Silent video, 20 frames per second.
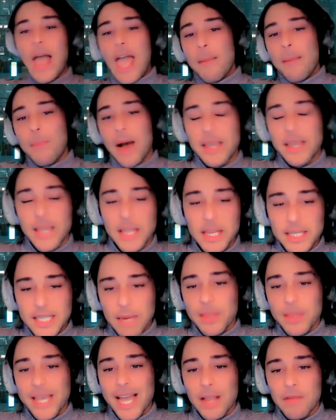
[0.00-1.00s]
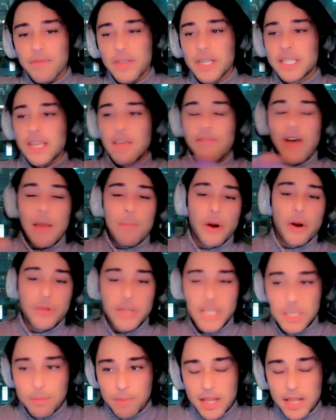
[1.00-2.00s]
Am I getting something out of this? If I
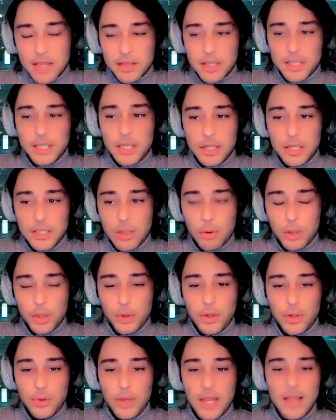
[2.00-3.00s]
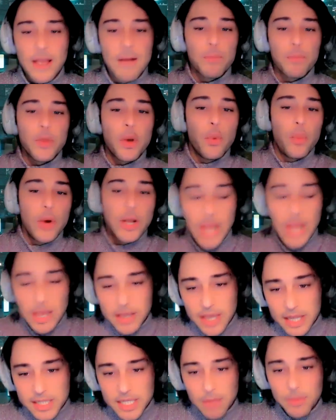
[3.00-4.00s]
participate in this social union, will I
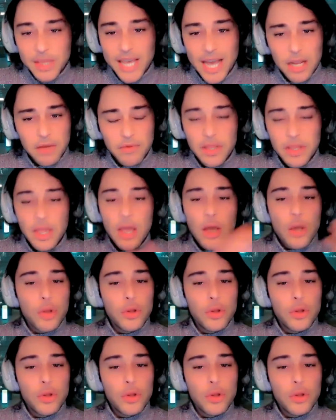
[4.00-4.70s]
get something out of it?